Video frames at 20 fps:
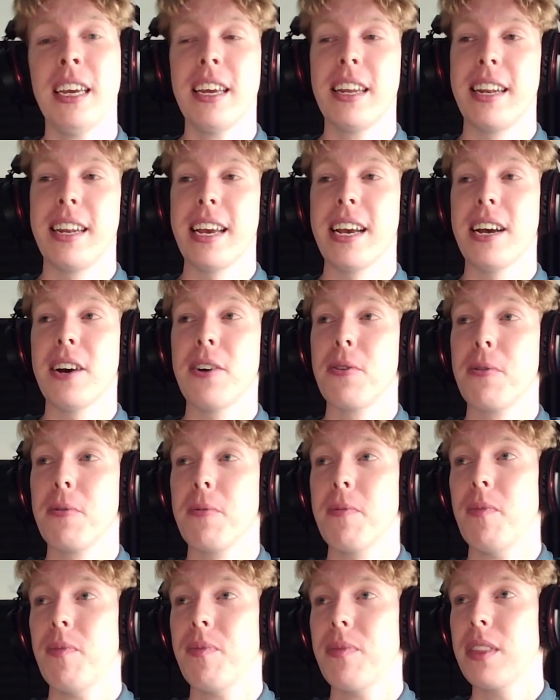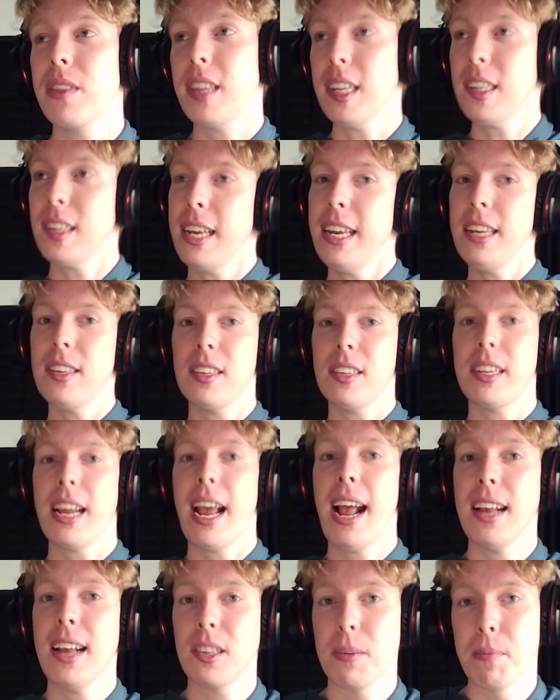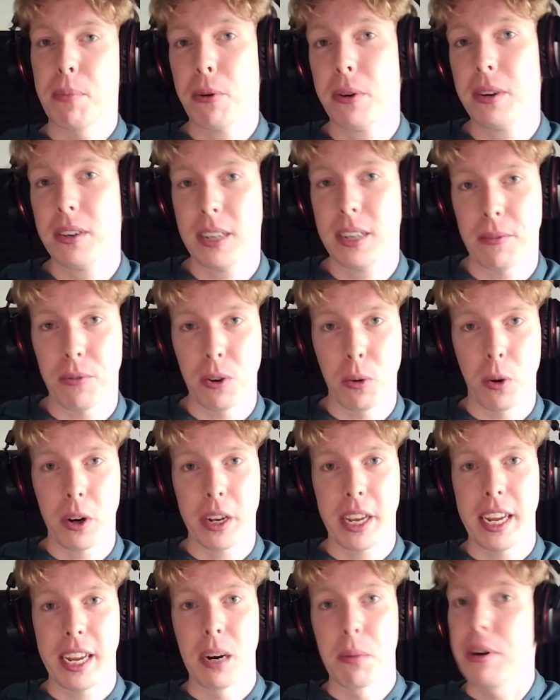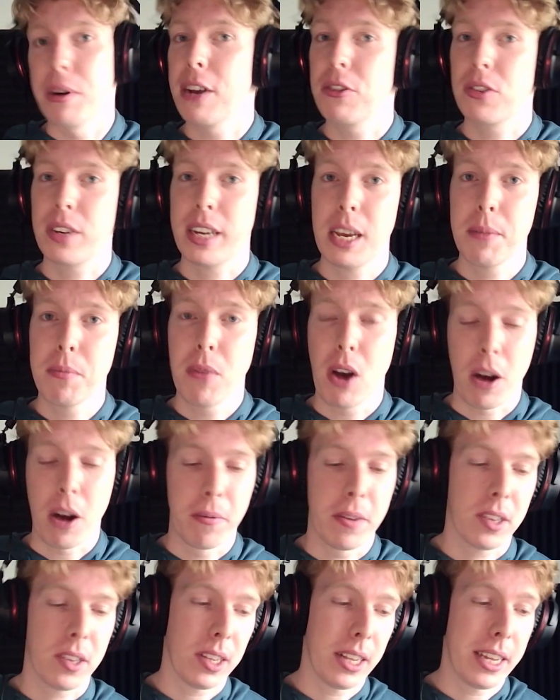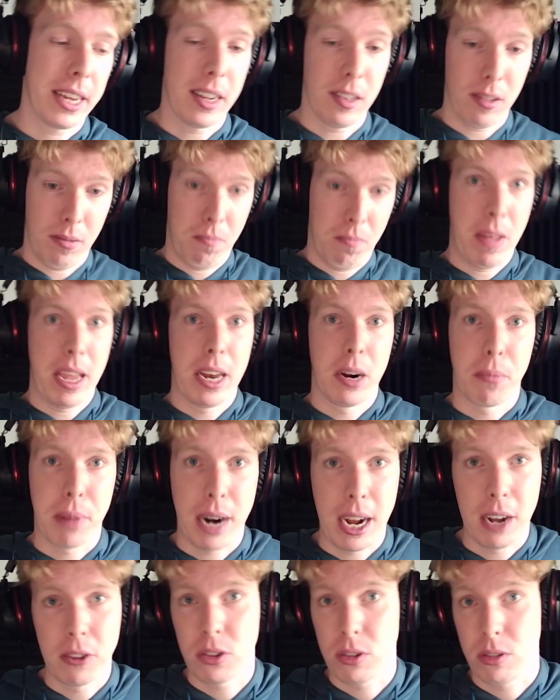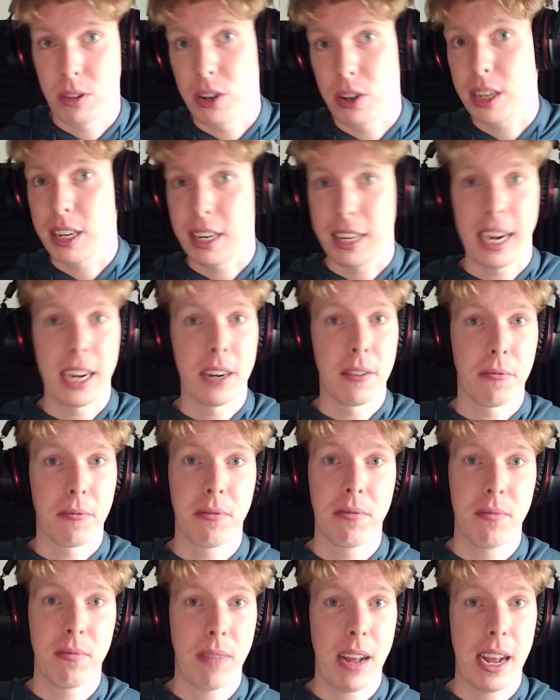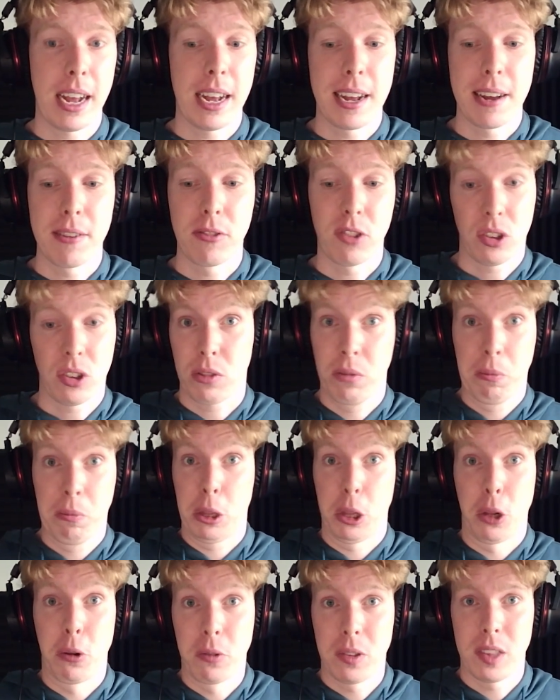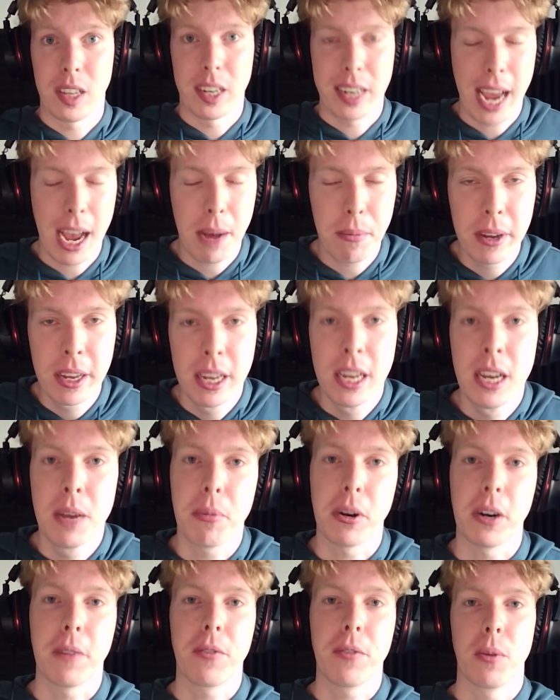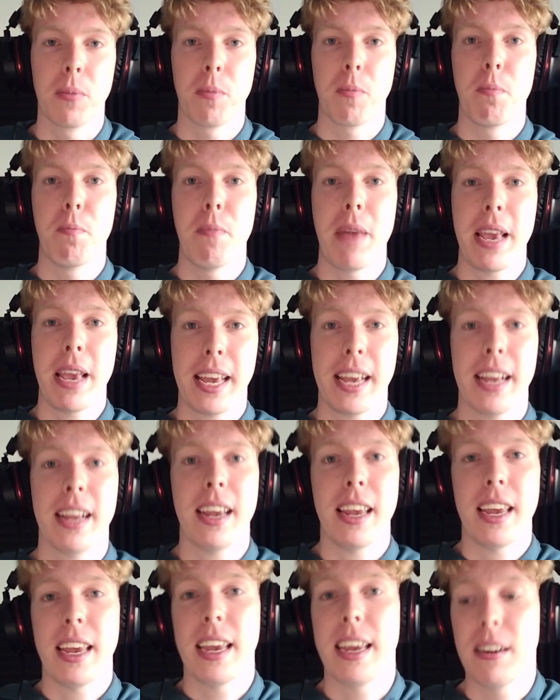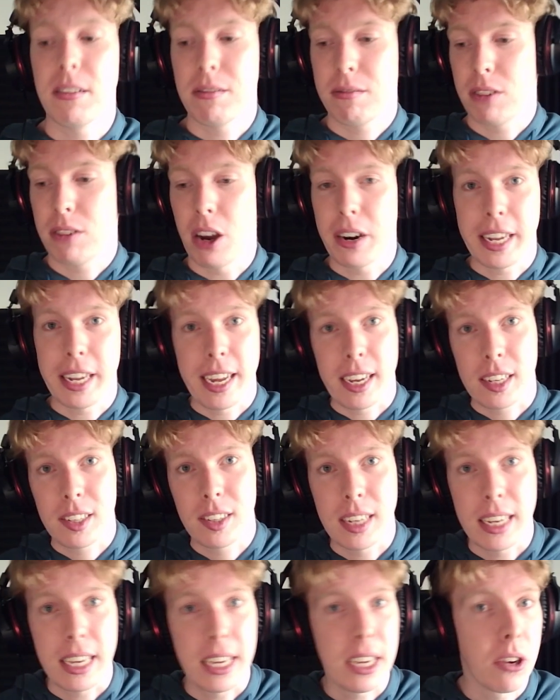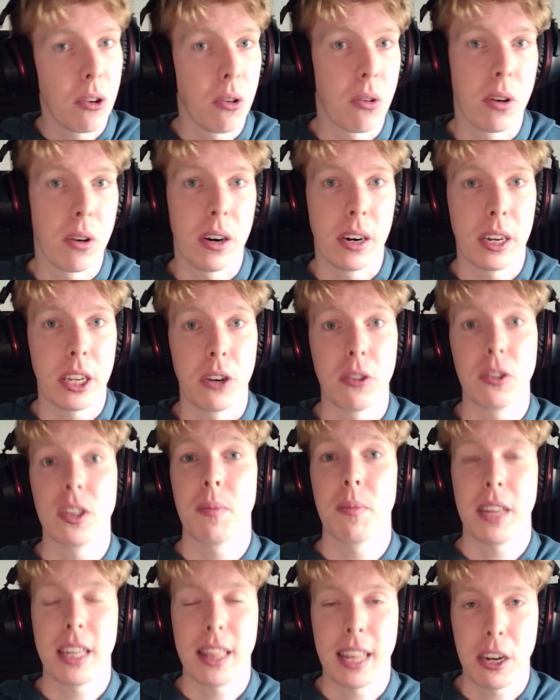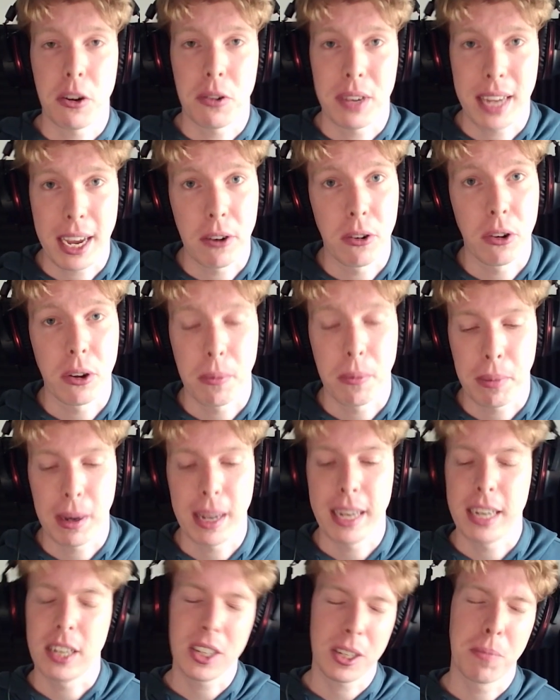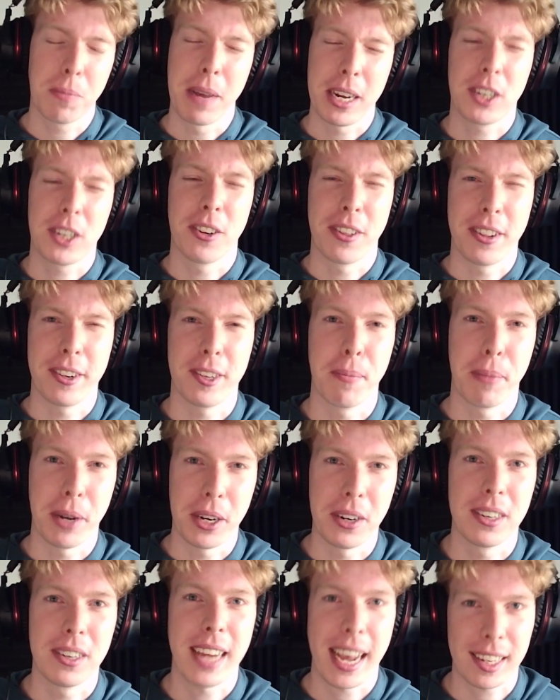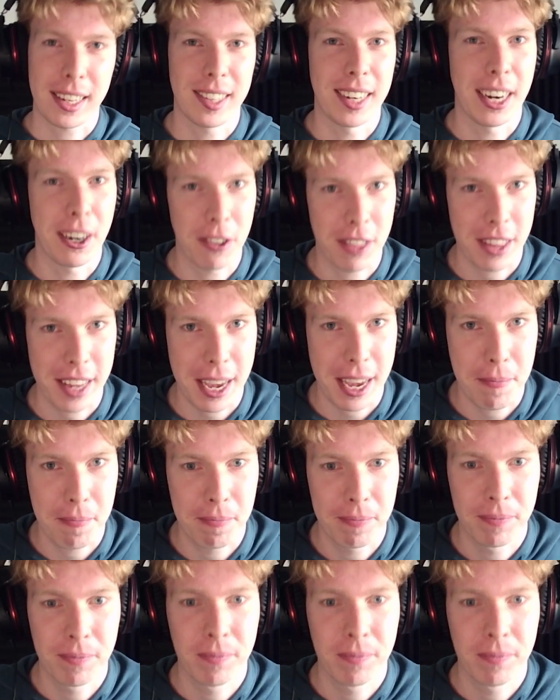Now, this isn't as important if you're working in a browser game. Obviously, it's in a browser and you can kind of just close the tab. But if you're making a .exe or something that you download and play, just make sure there's a button to exit out of the game.